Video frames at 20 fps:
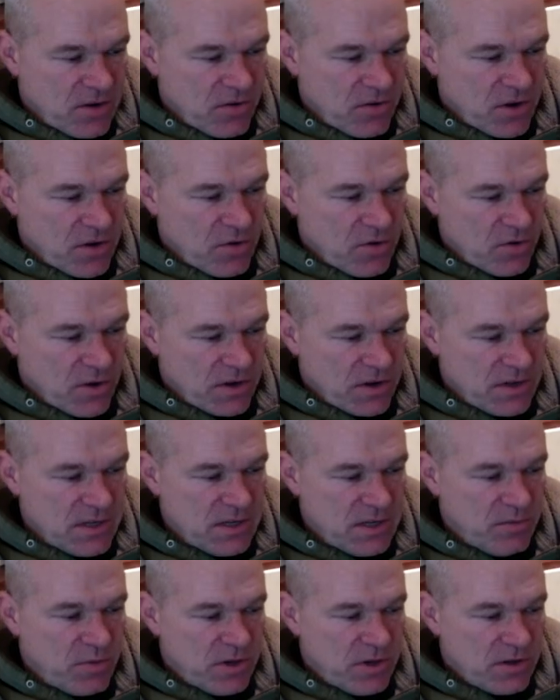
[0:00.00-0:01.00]
going
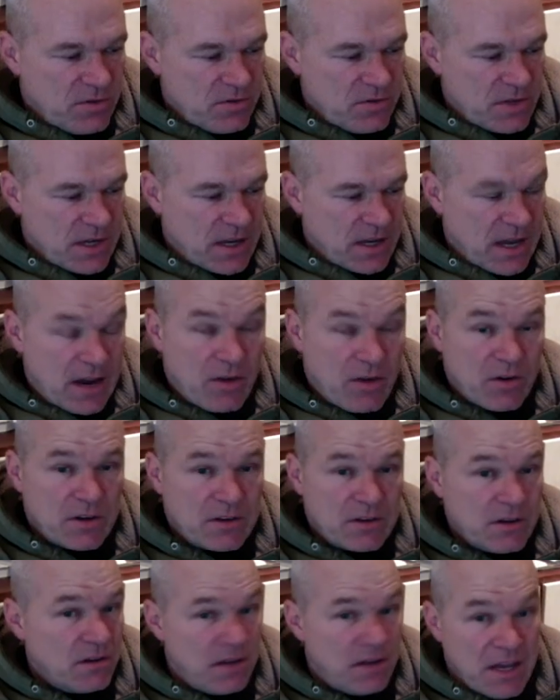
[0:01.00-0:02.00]
deep into that
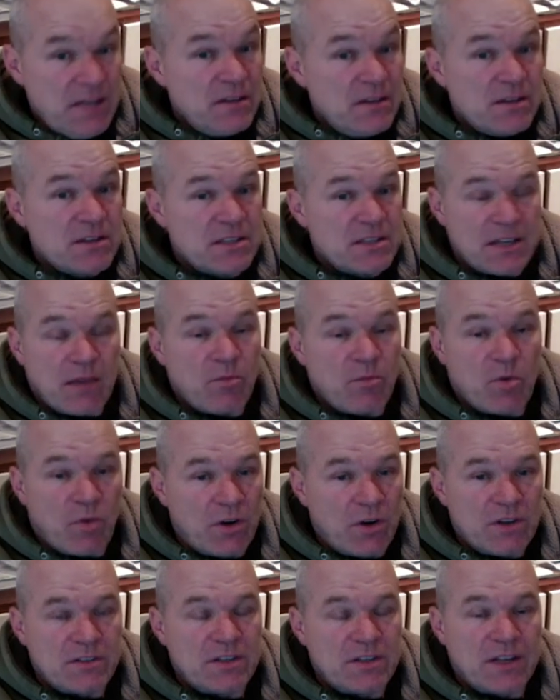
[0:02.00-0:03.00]
character in the same
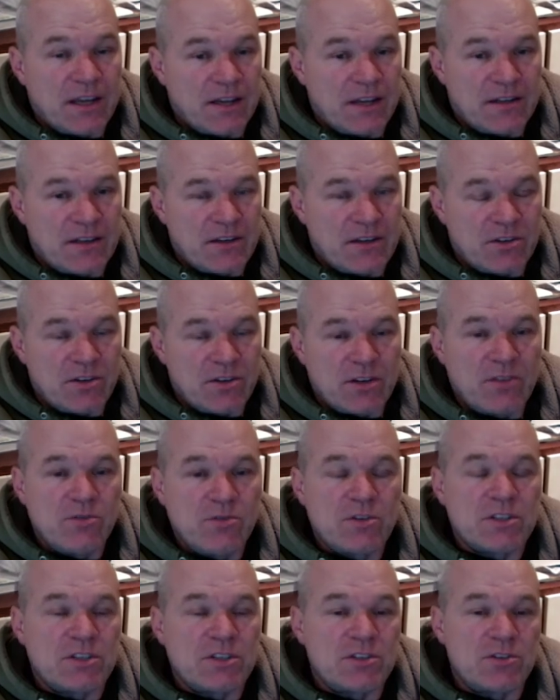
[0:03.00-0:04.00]
quality like Daniel
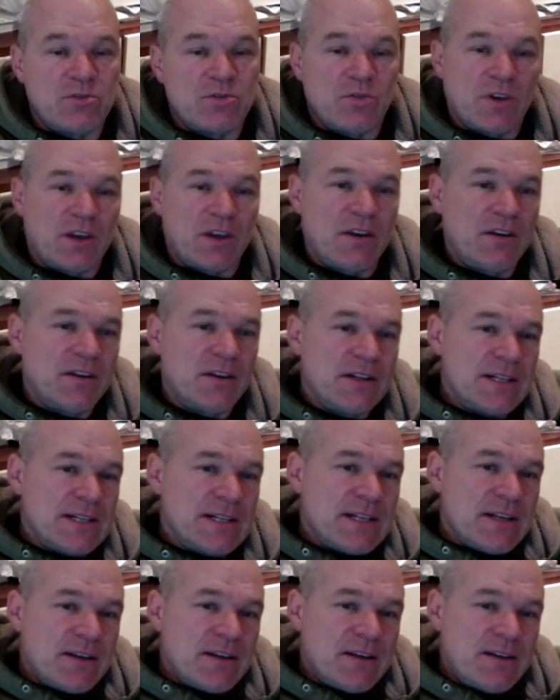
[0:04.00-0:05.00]
Day-Lewis is doing it,
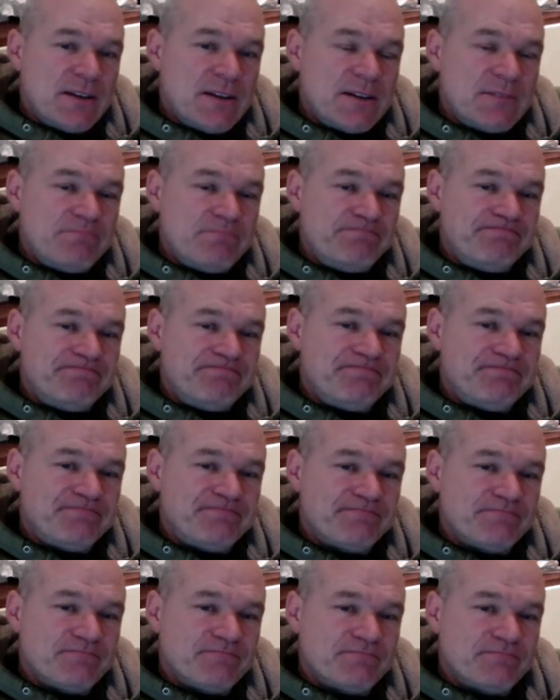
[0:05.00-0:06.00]

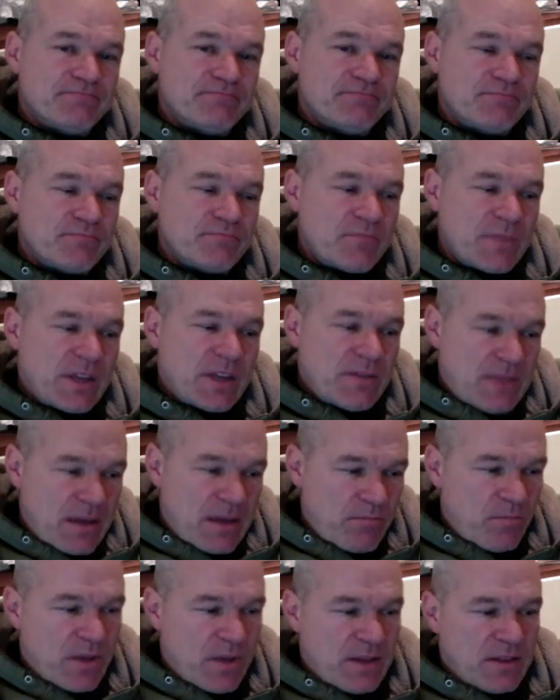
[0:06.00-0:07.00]
that
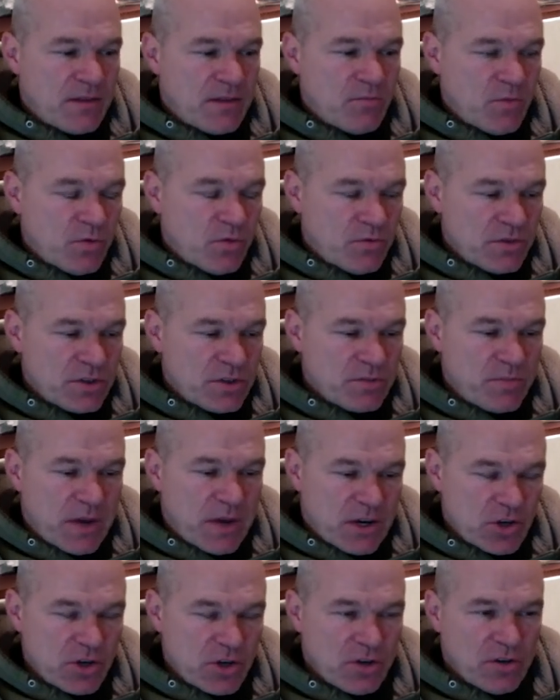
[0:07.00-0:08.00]
made that movie
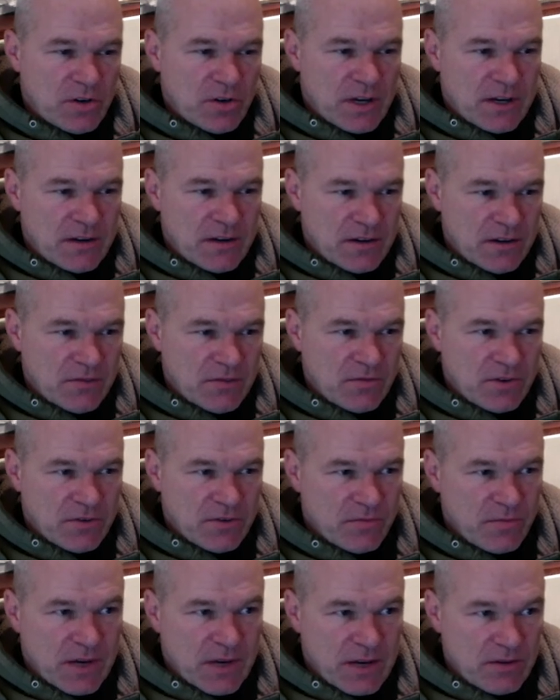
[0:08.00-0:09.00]
special. And even if
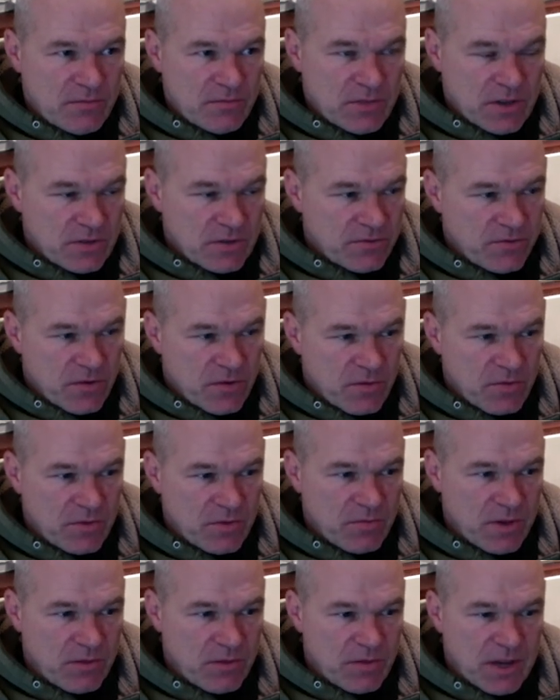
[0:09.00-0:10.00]
Milos Forman
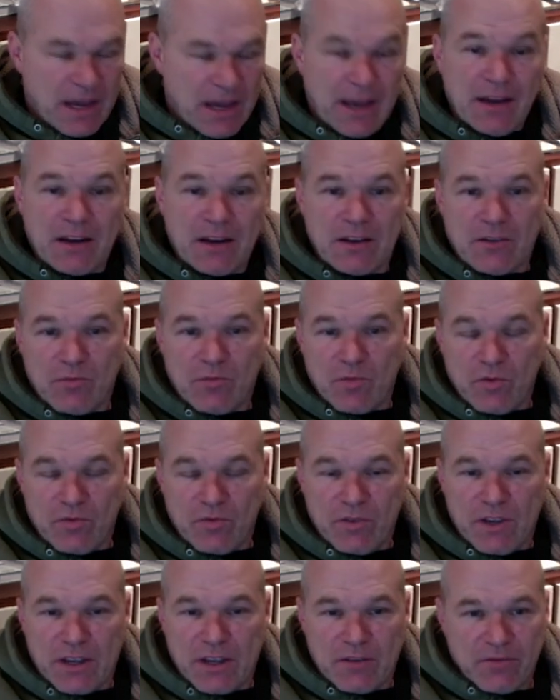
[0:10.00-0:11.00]
maybe hated the
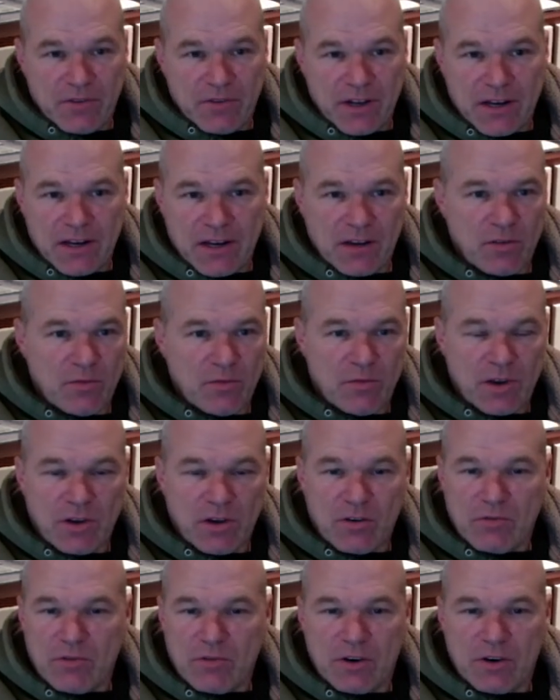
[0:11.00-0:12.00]
movie and felt like, oh my
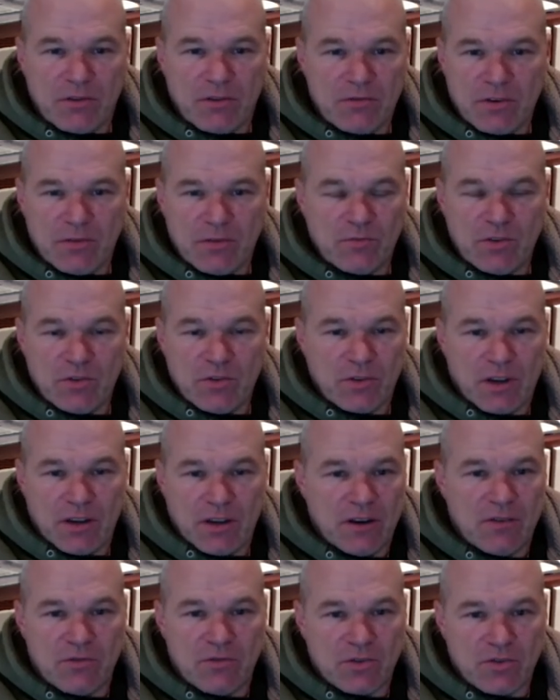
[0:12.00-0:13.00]
God, what I'm doing, I
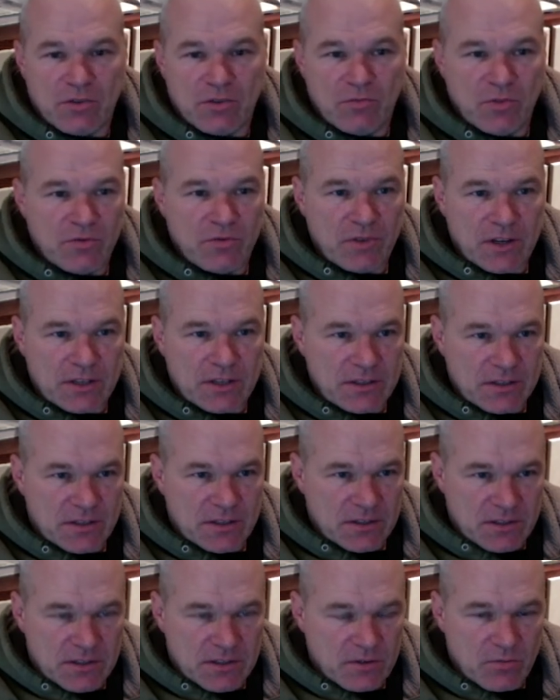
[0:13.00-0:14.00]
never shot a movie like this,
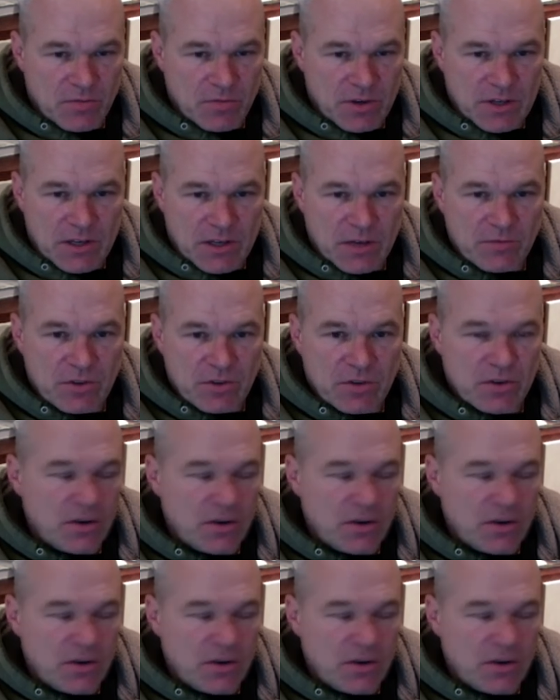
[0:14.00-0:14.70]
it's completely absurd,